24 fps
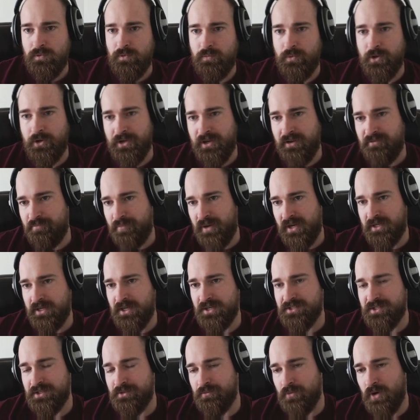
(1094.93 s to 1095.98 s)
We already have
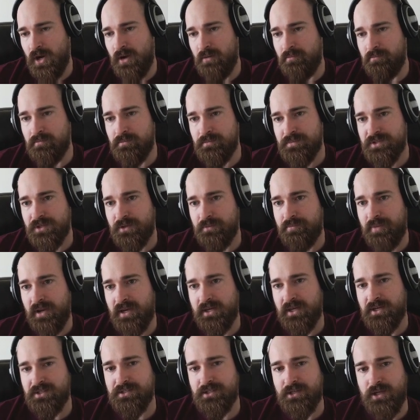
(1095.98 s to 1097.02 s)
pancakes and rum, so
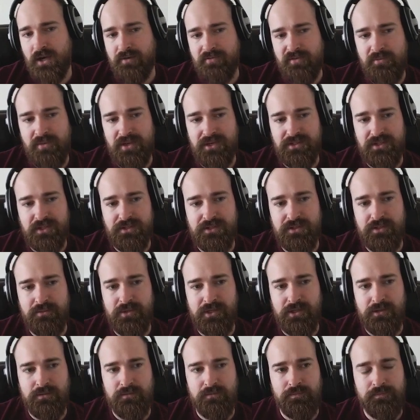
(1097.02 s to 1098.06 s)
pancakes and coffee makes sense to
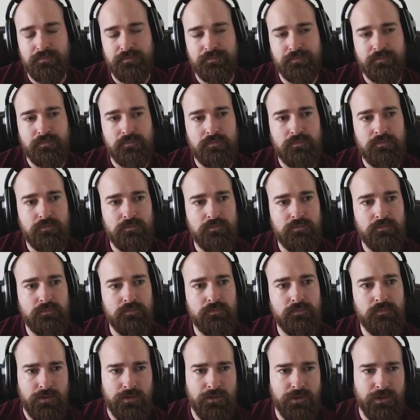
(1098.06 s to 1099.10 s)
me.
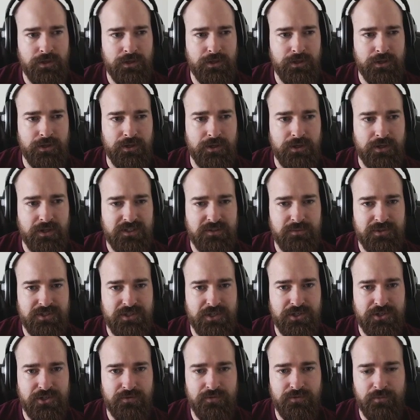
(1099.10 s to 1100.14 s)
The
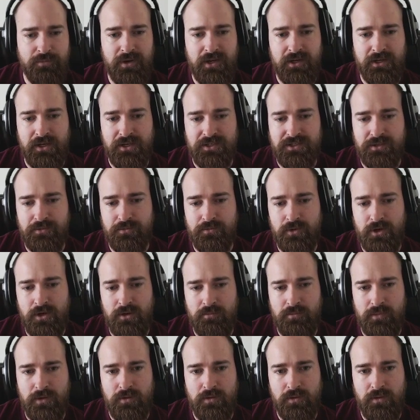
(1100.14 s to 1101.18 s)
customization for pancakes and
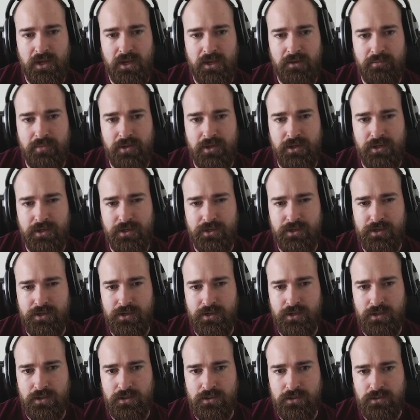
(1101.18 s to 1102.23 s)
rum had
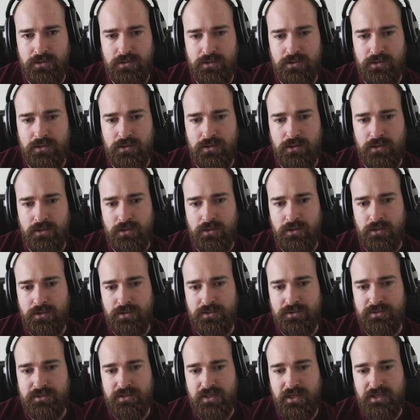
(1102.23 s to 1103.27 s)
been
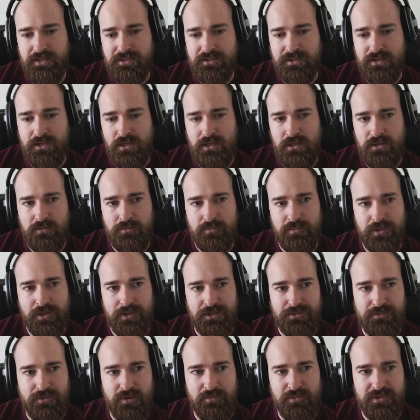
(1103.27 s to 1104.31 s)
tasty
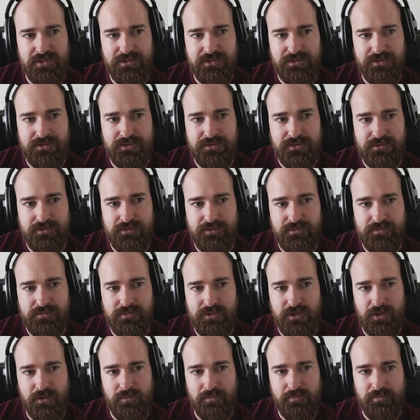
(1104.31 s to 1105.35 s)
because rum is,
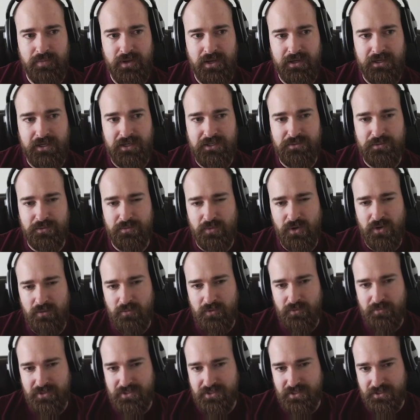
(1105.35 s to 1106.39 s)
you know, pancakes with rum
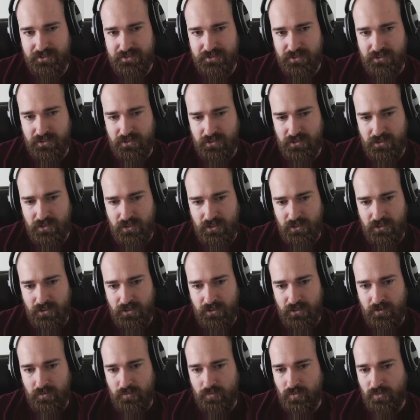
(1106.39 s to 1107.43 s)
would be tasty.
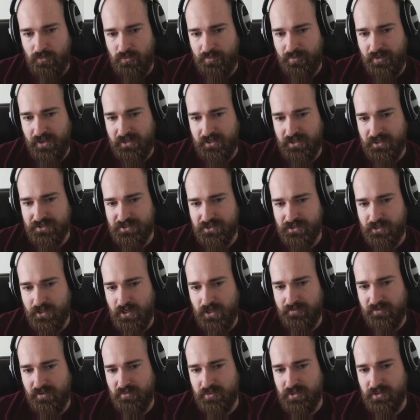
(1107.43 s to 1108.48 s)
What would pancakes and
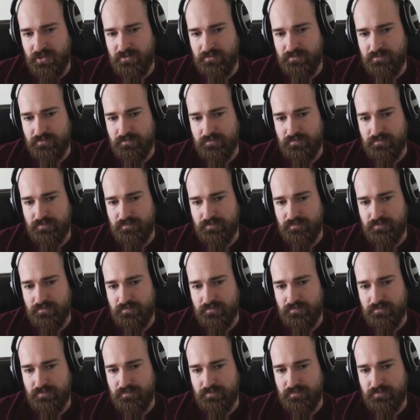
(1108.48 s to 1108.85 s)
coffee be?